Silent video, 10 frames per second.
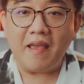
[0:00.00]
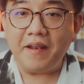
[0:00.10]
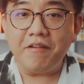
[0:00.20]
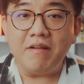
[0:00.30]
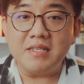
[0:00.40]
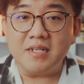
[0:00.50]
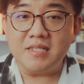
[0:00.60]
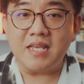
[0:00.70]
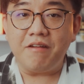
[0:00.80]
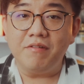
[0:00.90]
added
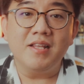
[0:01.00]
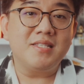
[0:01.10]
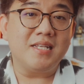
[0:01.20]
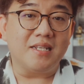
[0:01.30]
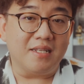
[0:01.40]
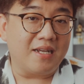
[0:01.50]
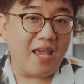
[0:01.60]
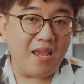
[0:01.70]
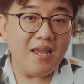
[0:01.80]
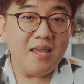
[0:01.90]
resonance and realistic
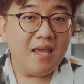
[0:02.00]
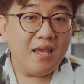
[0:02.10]
decay.